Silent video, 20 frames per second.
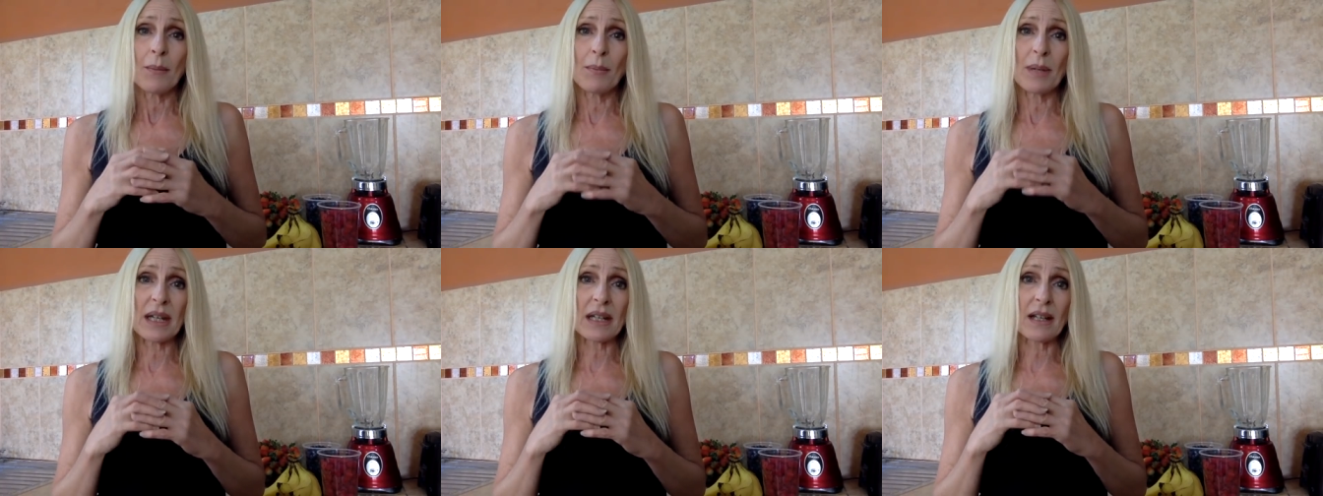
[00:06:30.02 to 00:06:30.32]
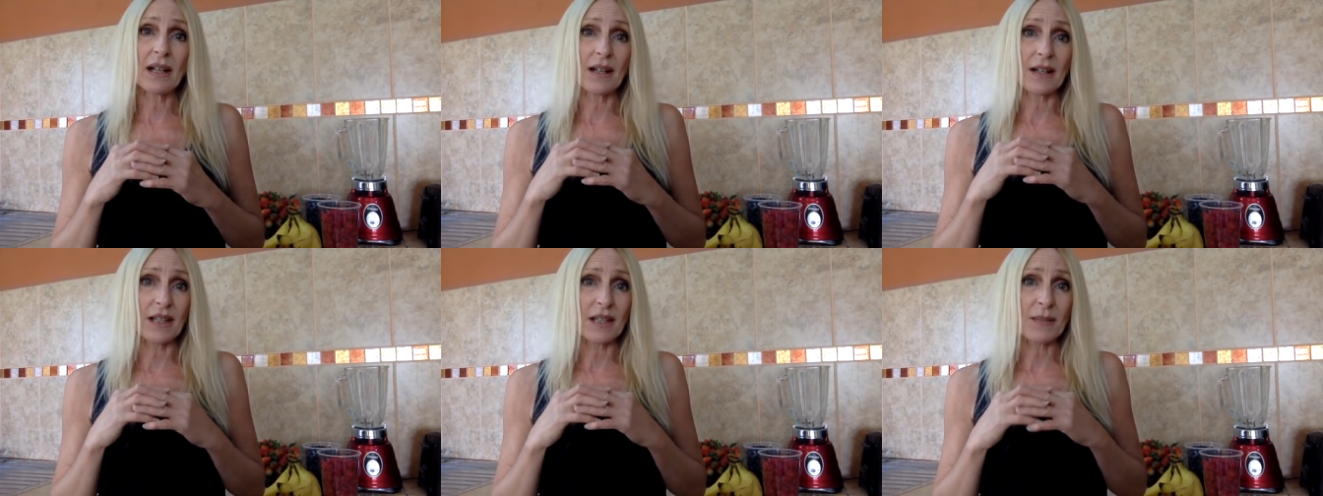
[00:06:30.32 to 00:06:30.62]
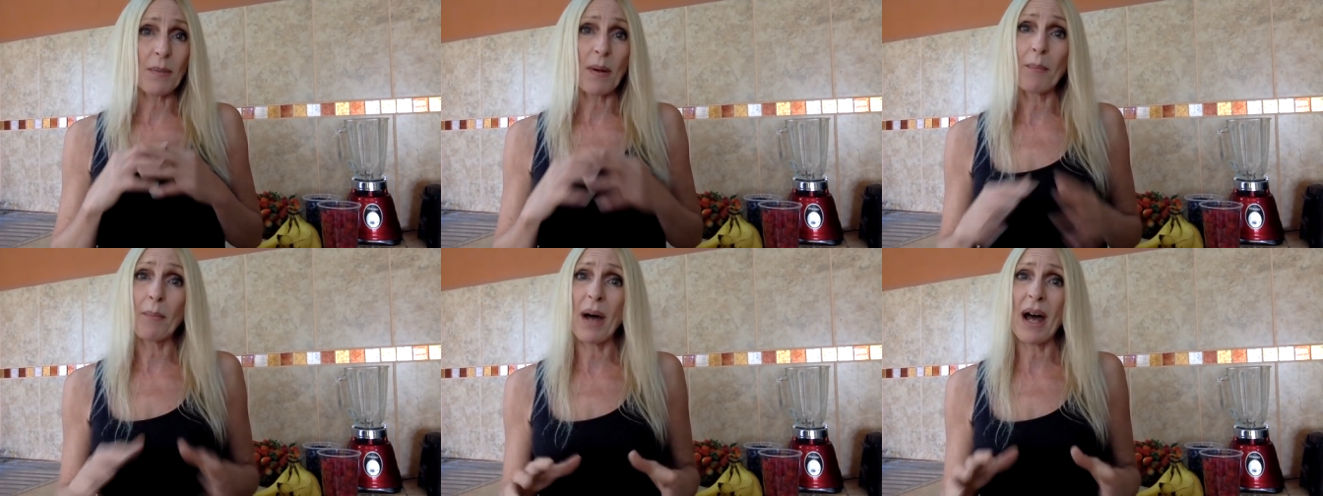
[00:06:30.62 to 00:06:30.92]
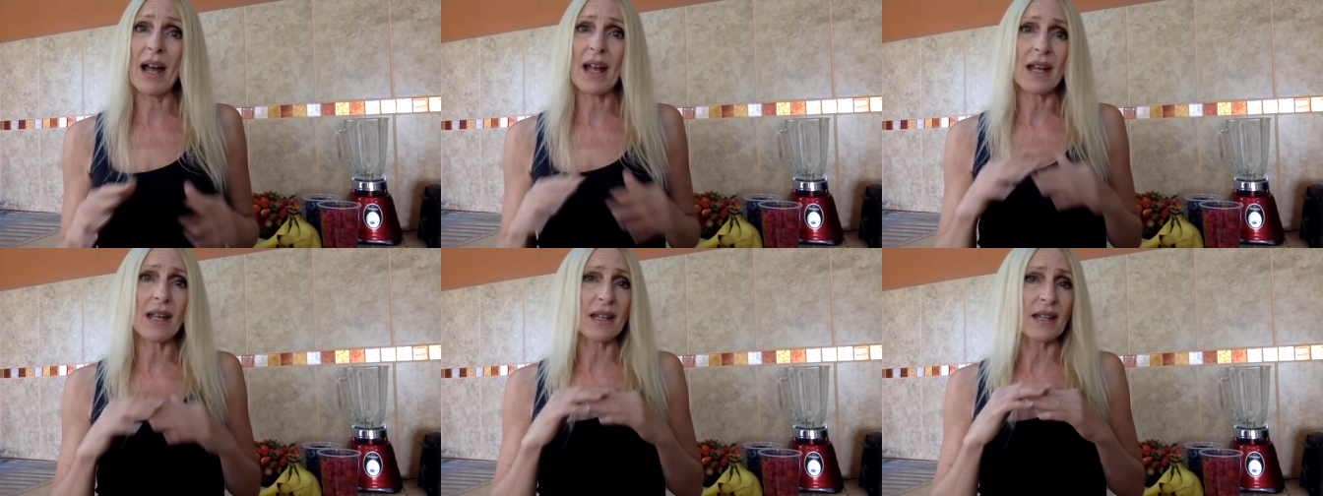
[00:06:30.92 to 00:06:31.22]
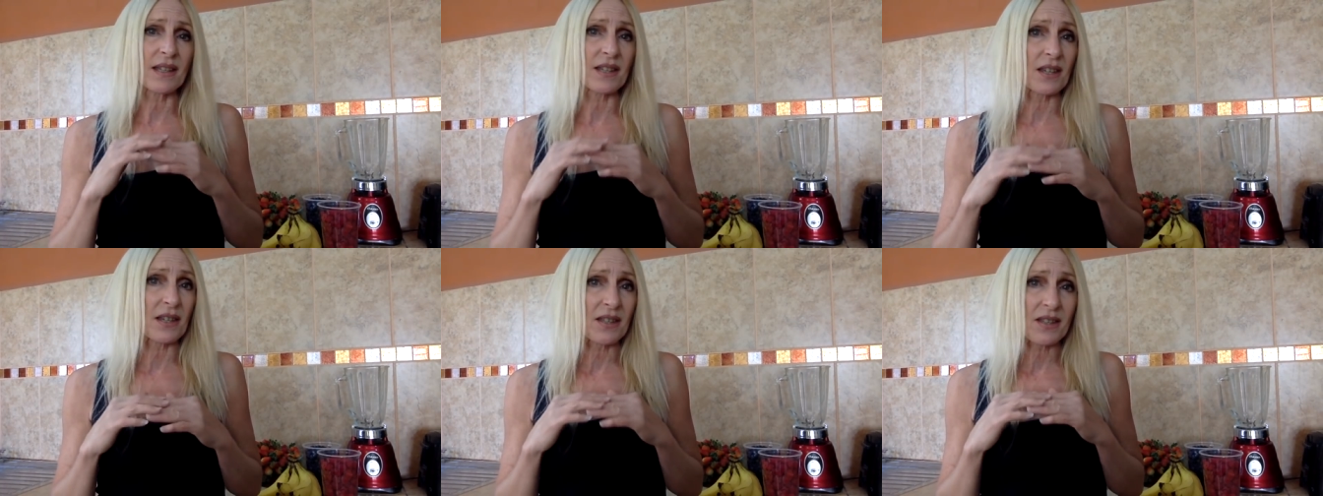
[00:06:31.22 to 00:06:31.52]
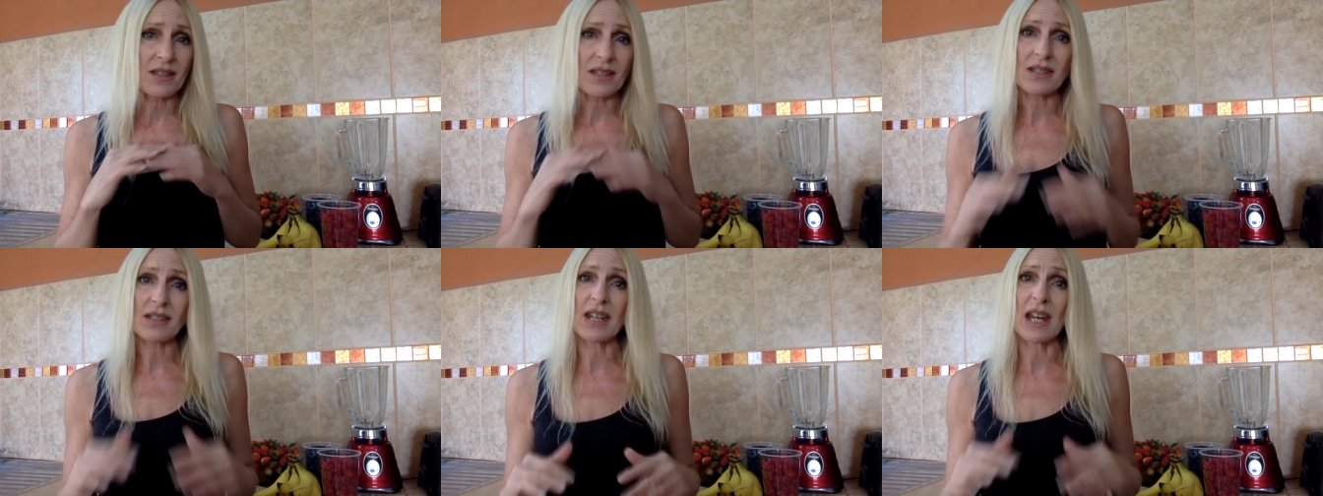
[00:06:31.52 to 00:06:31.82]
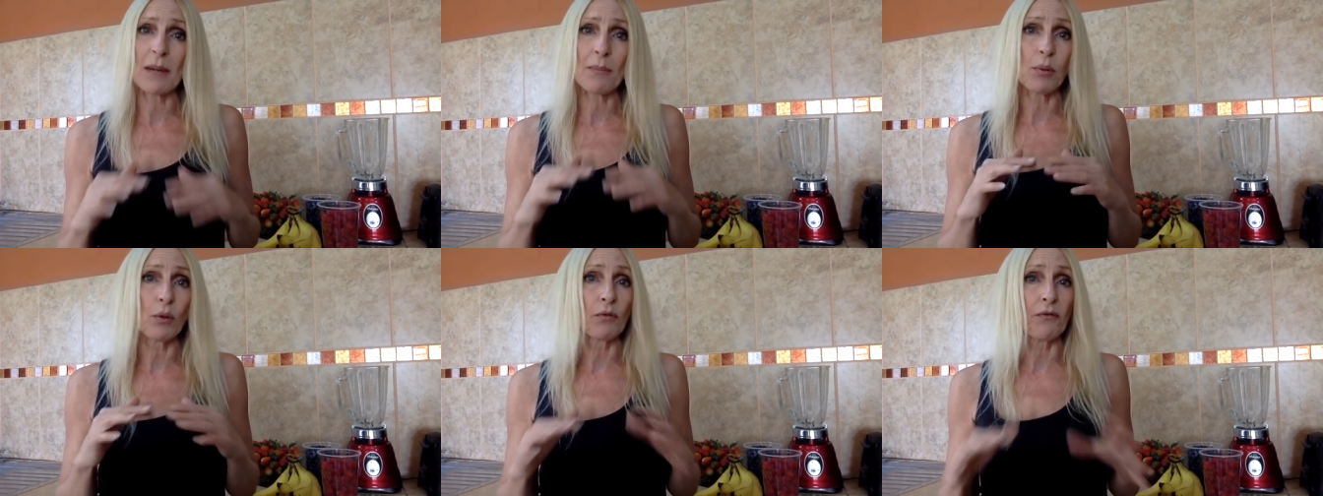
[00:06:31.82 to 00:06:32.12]
because papaya is a
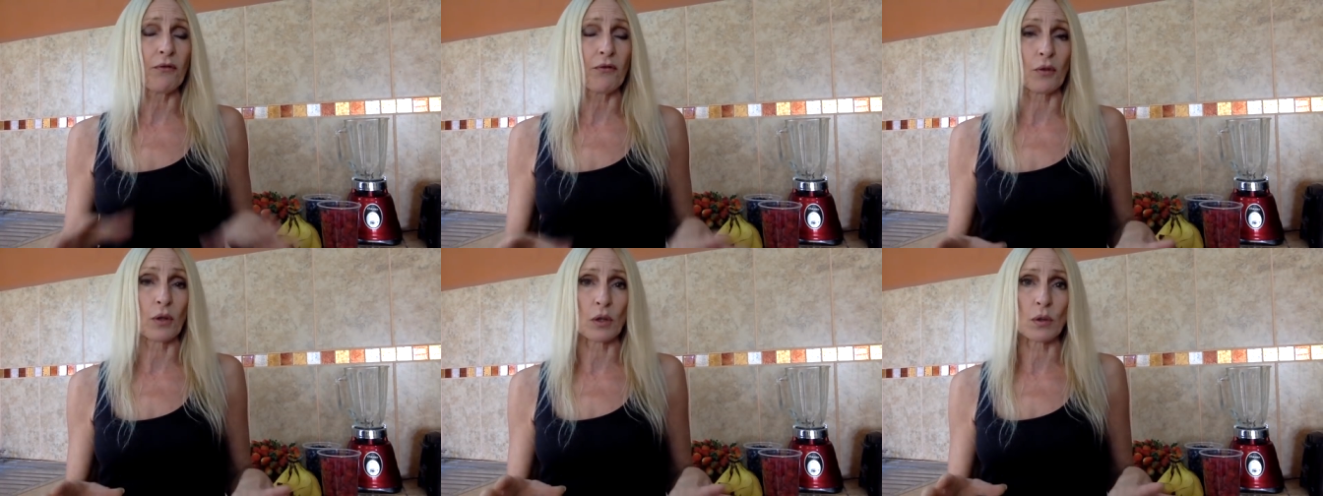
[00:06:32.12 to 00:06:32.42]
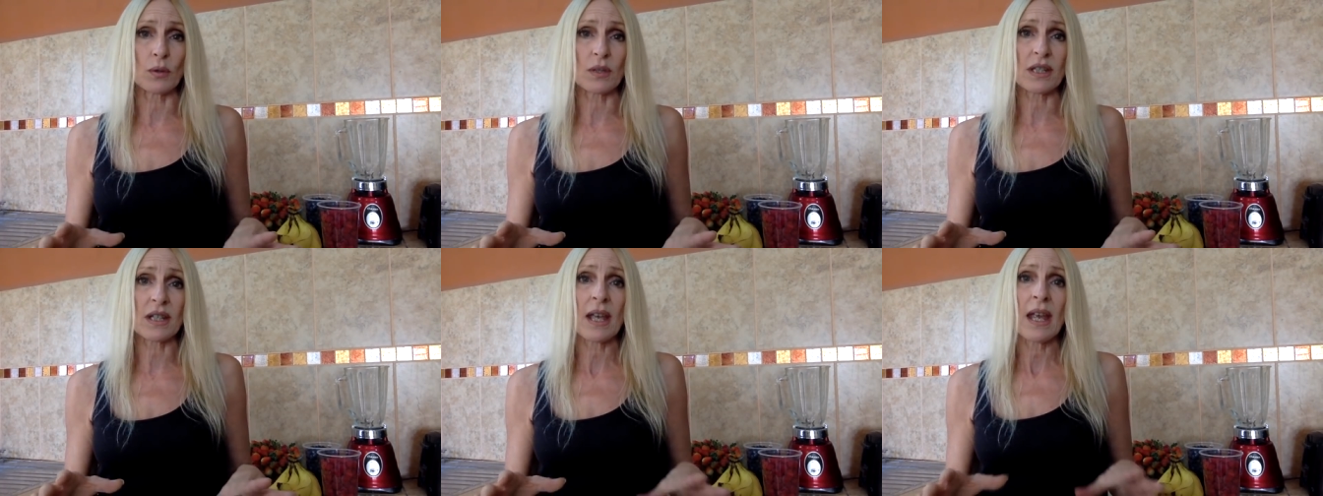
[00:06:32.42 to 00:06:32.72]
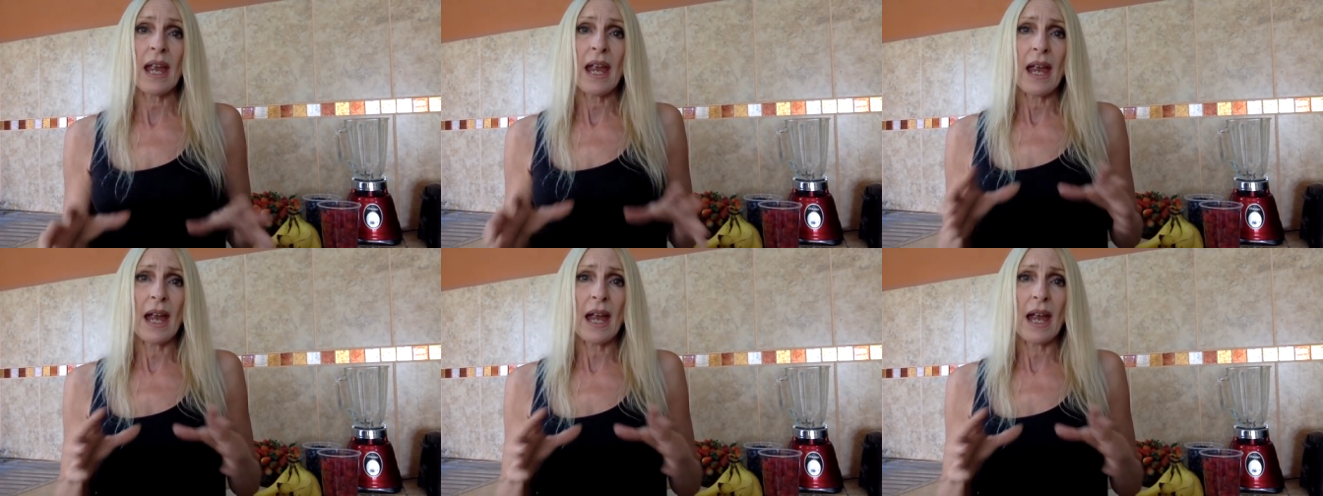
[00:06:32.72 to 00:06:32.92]
staple fruit.